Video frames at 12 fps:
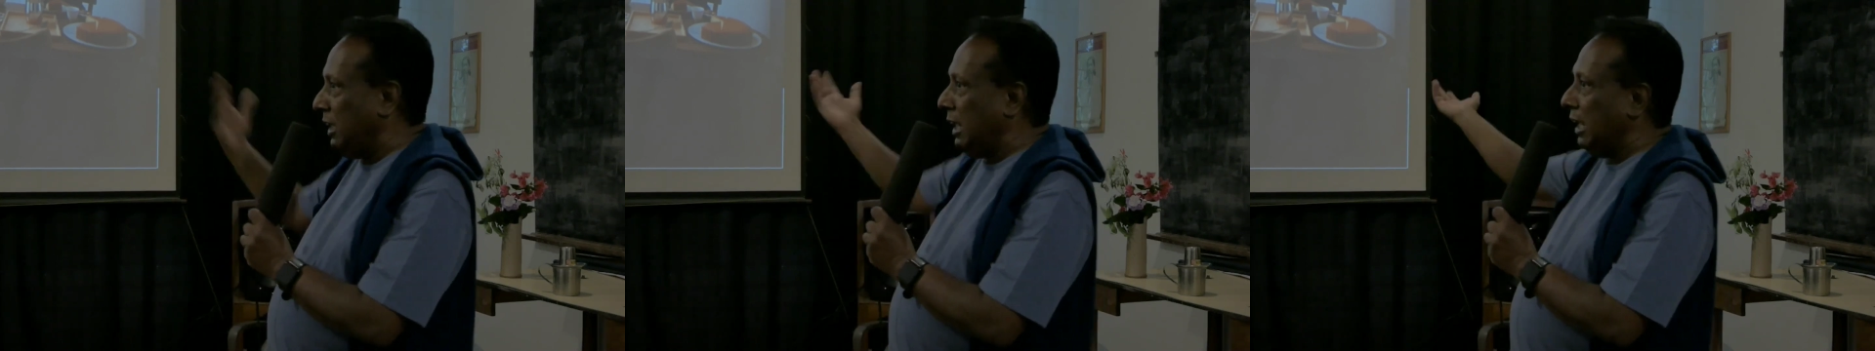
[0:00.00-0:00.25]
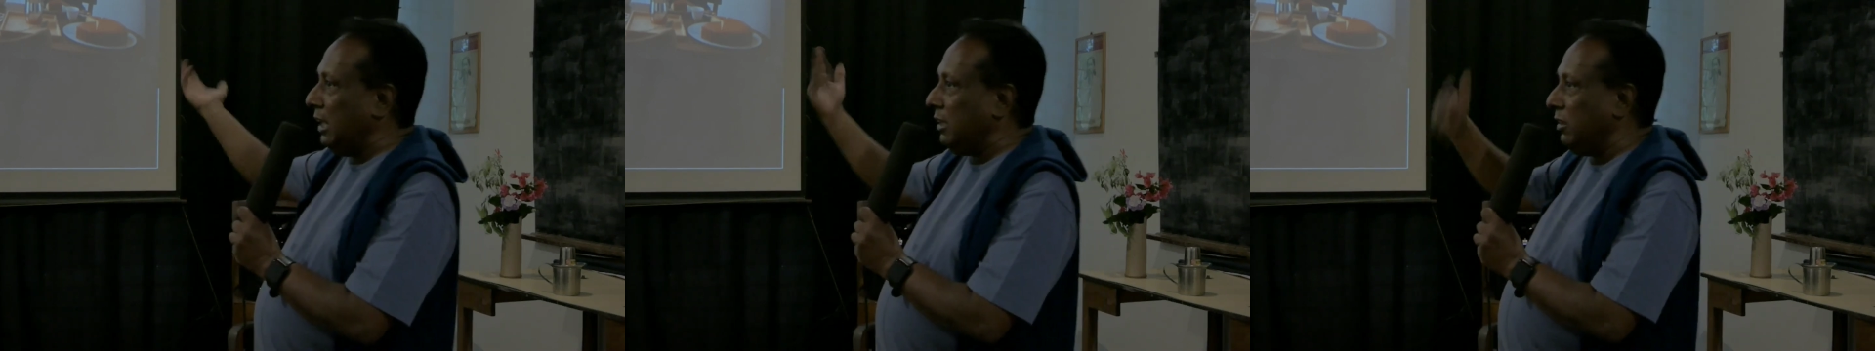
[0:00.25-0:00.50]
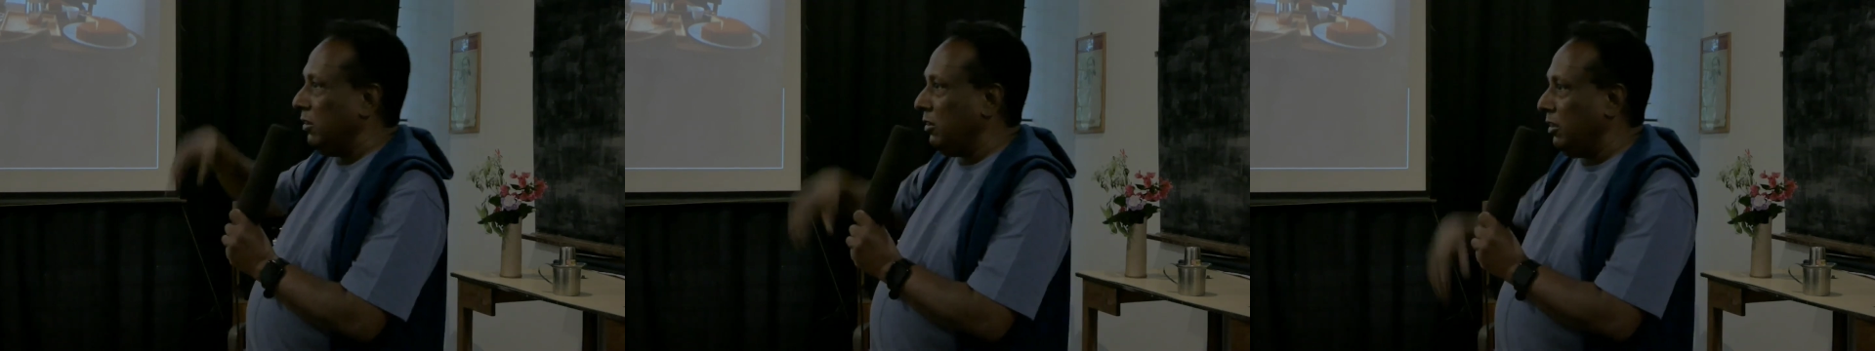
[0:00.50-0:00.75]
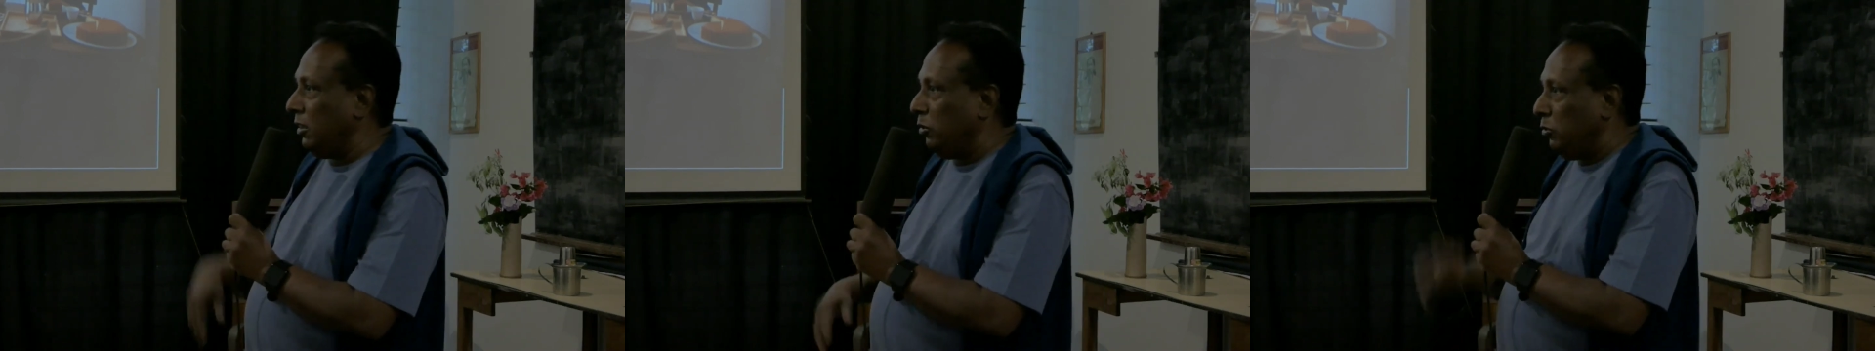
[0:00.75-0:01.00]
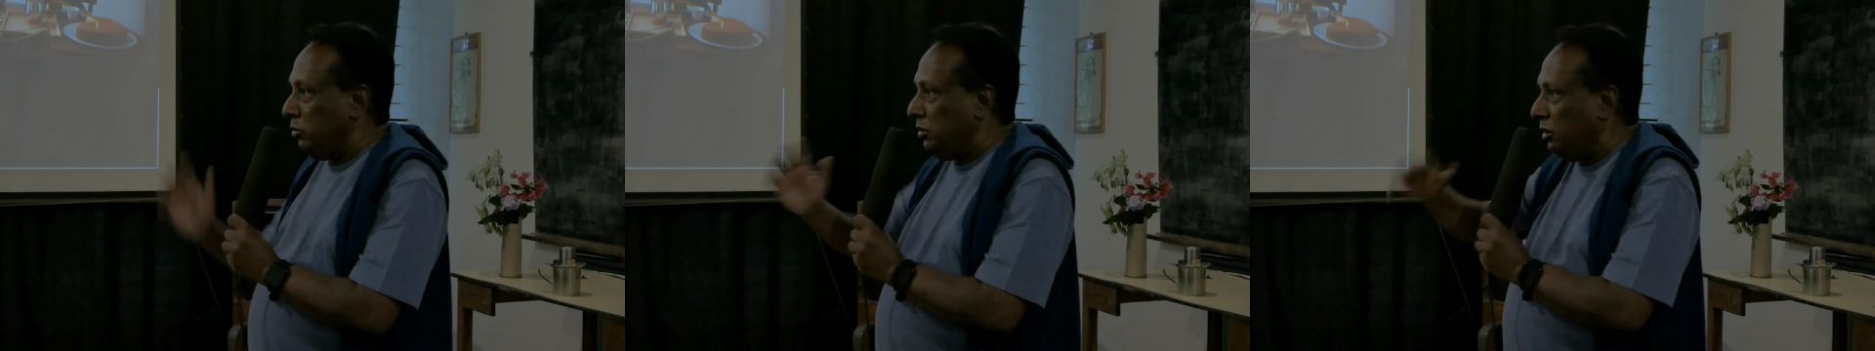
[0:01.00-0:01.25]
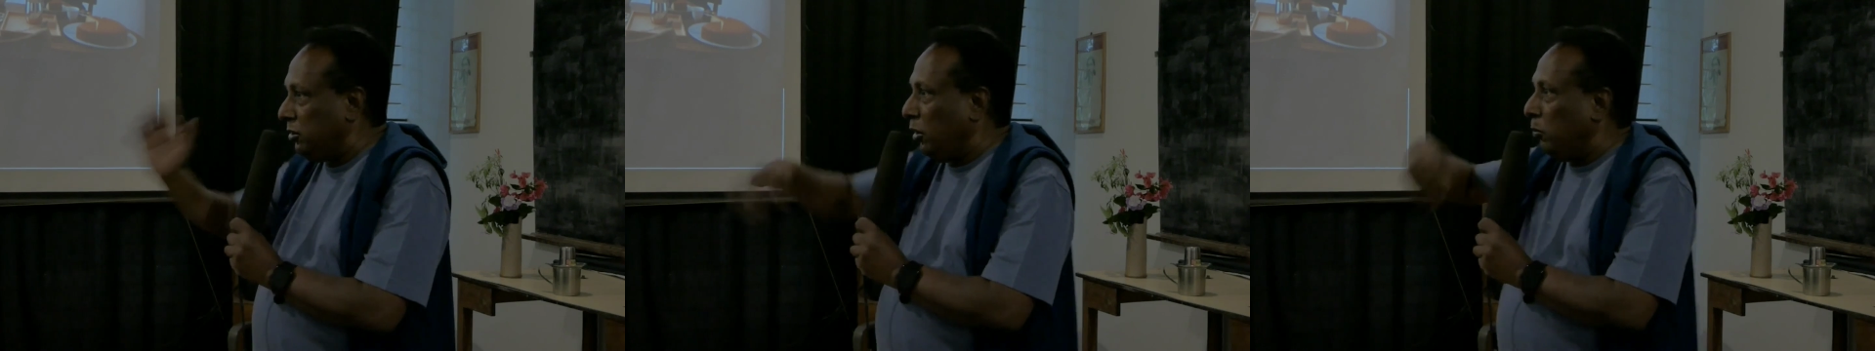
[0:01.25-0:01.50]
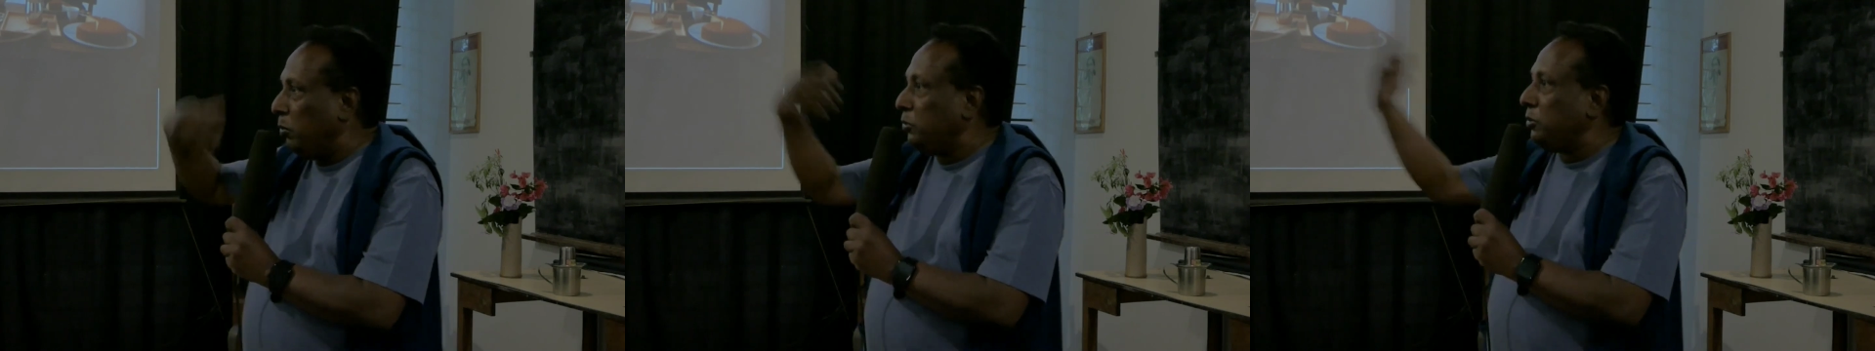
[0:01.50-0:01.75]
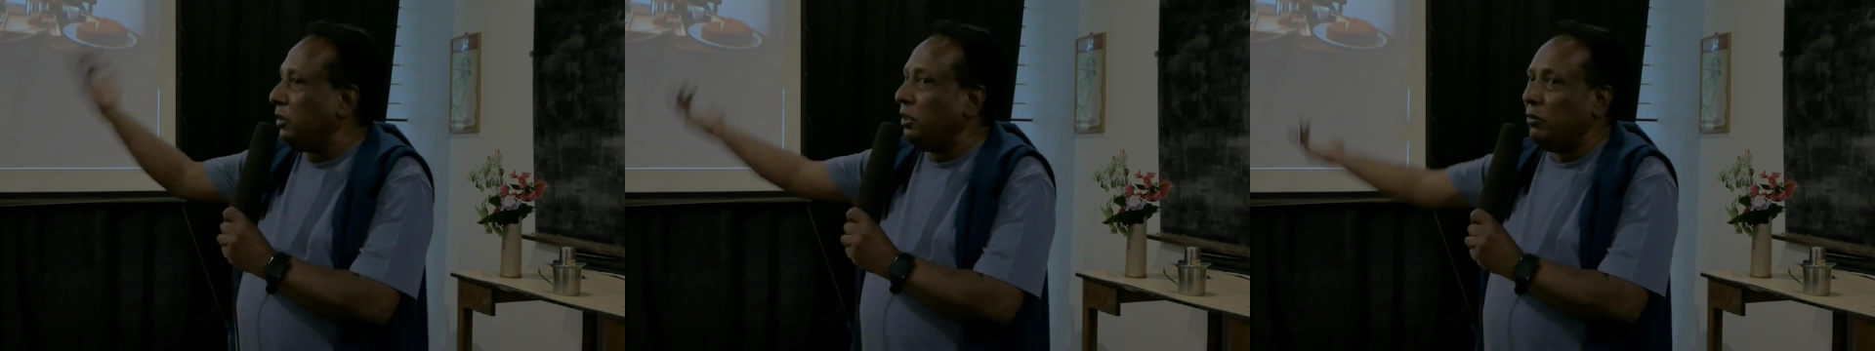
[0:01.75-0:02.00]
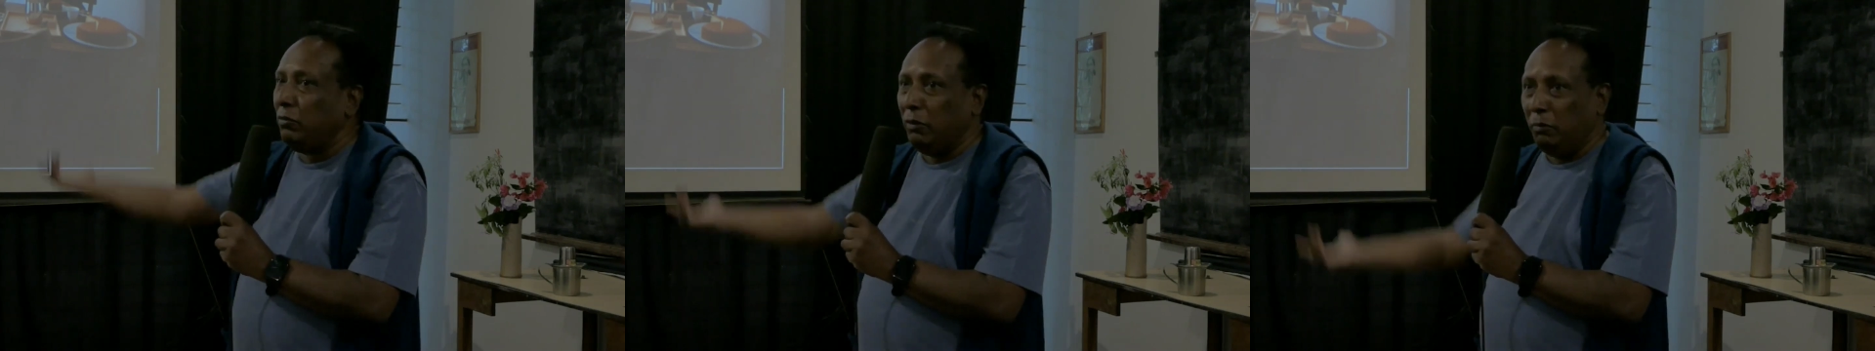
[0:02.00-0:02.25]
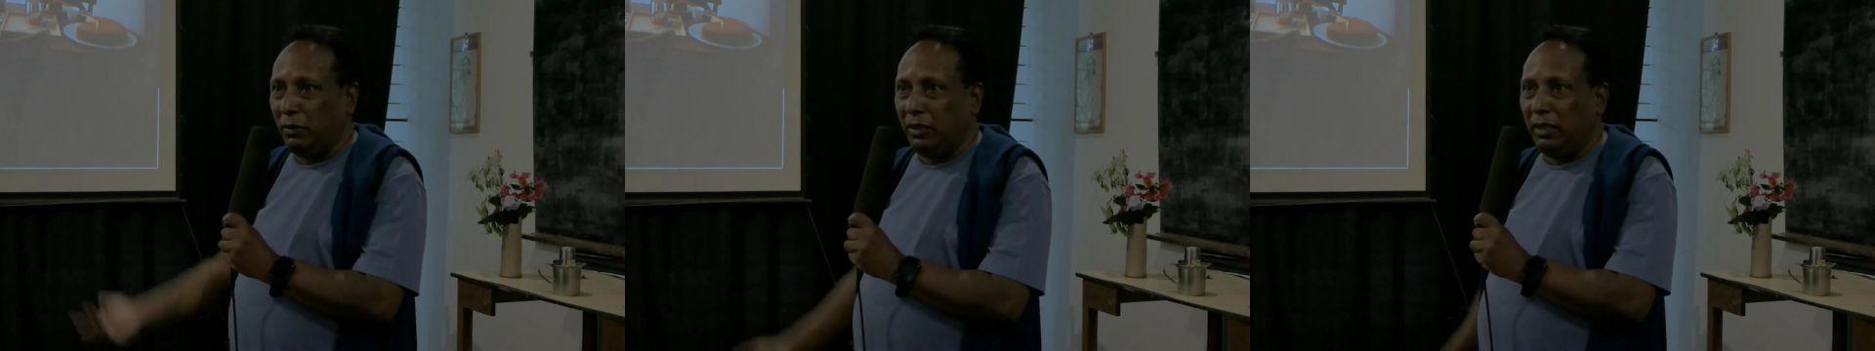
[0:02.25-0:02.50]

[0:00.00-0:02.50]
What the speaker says: character, just opposite of him.